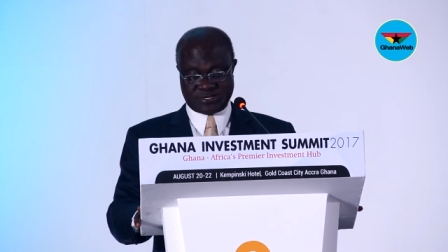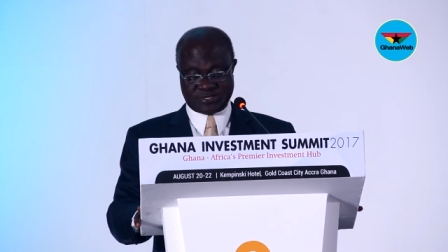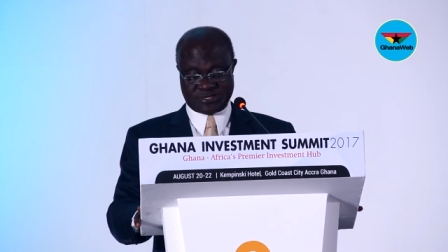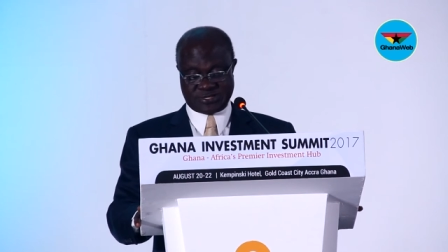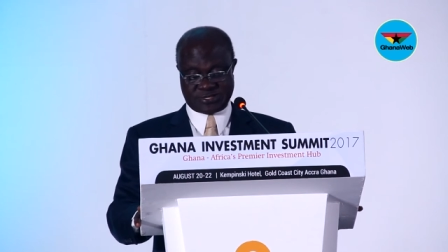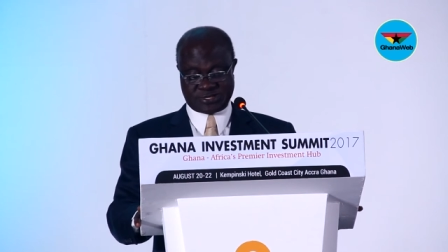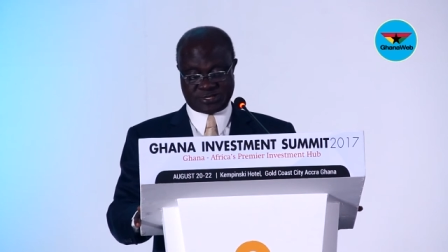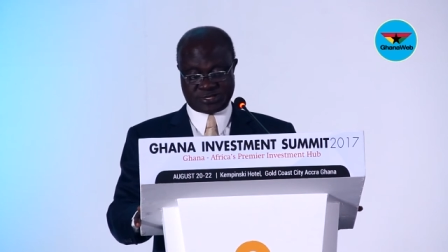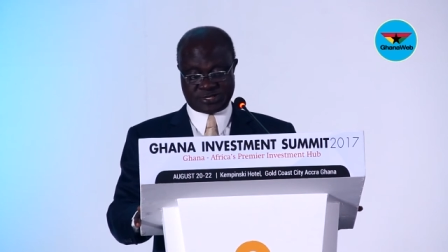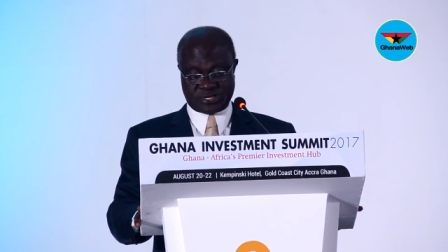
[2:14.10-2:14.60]

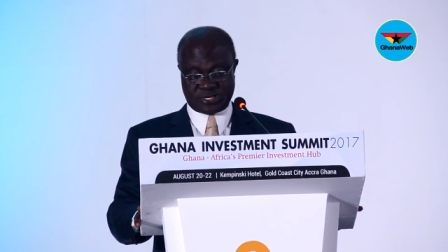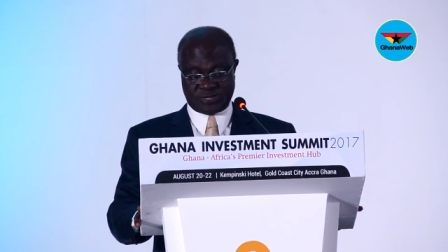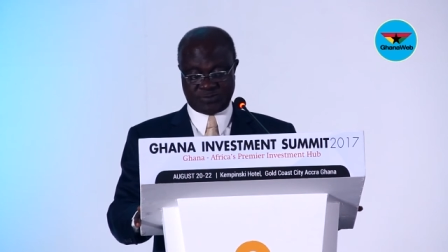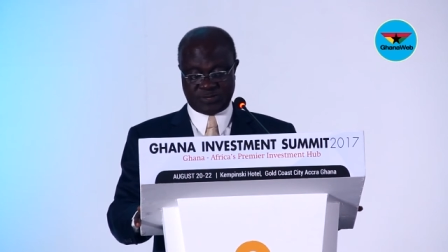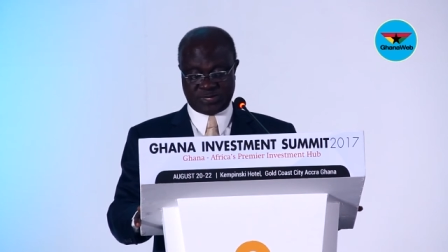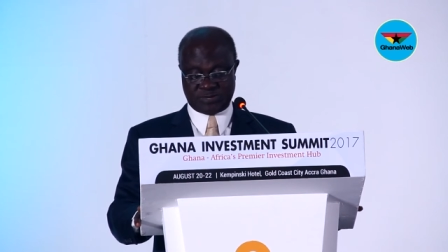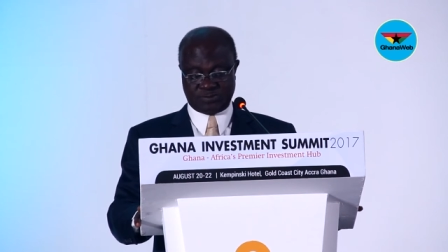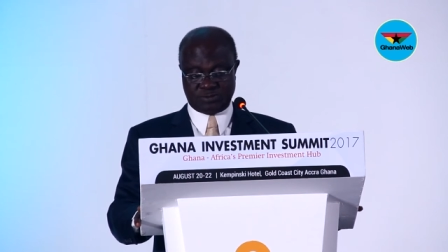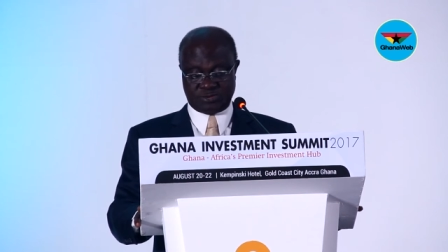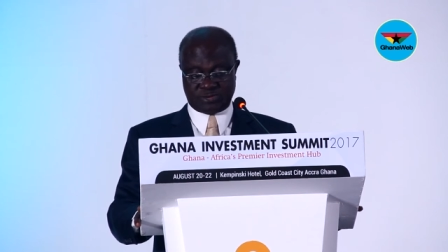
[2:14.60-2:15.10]
The
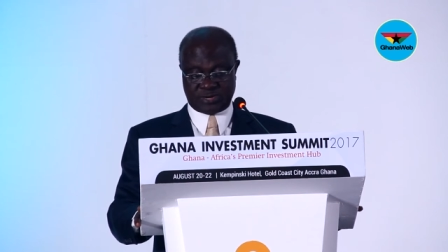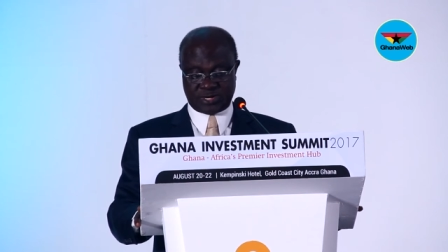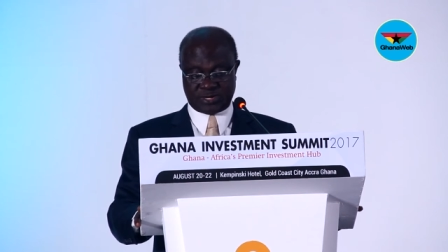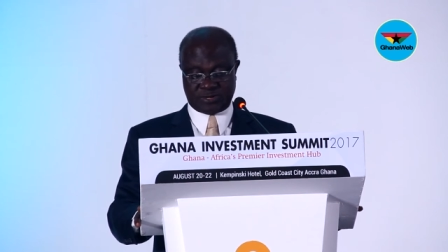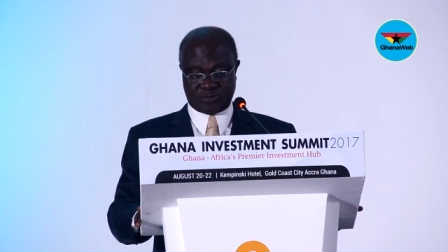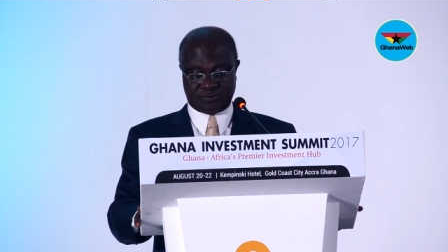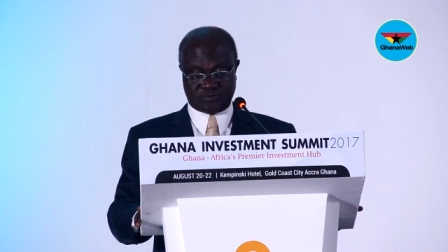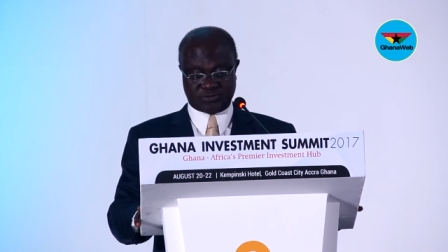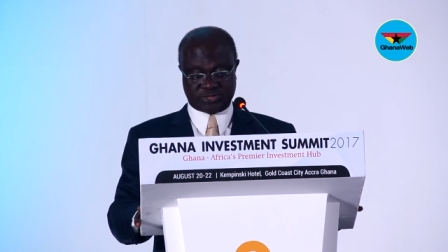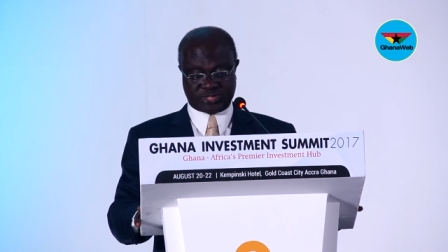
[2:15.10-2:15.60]
economic
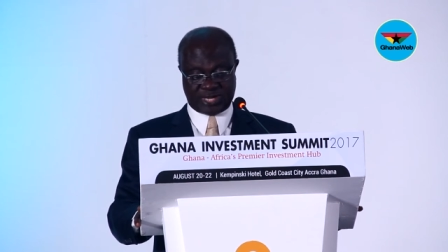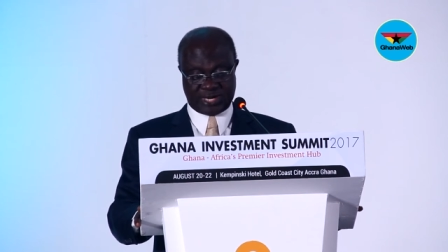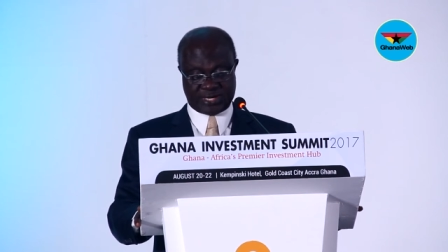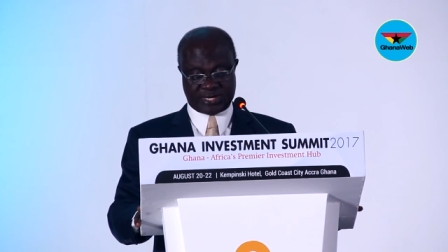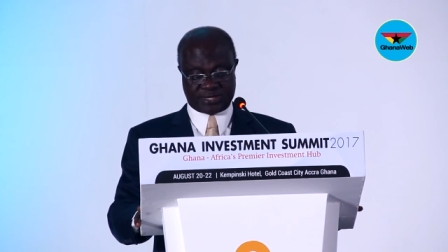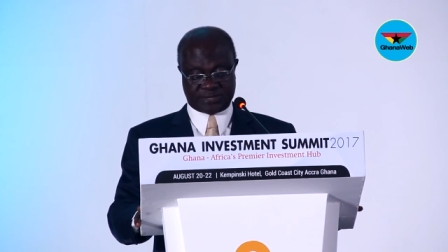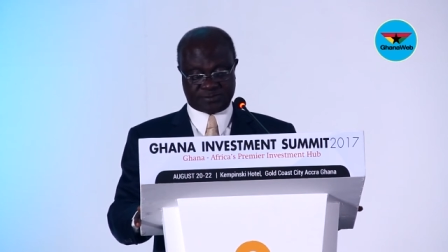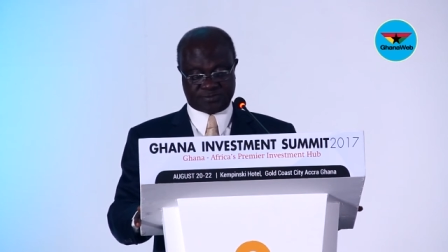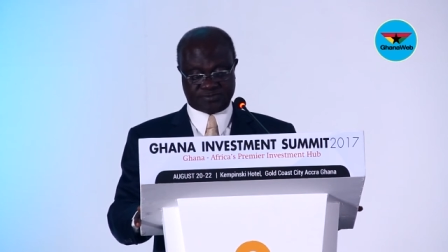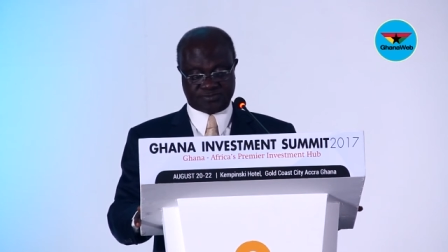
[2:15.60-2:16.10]
miracle of
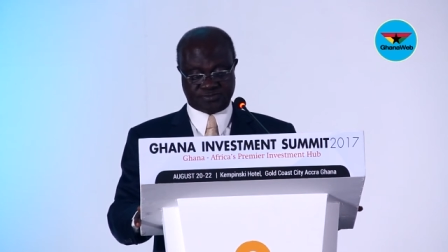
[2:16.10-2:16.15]
China